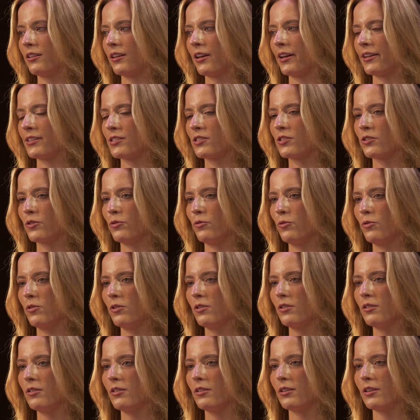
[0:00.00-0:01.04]
at
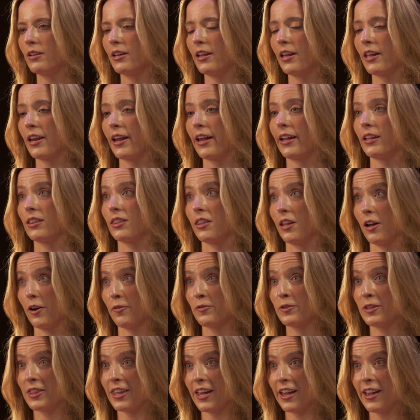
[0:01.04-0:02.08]
school, and I
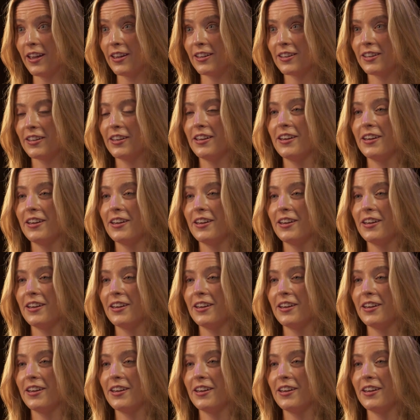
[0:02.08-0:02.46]
loved that.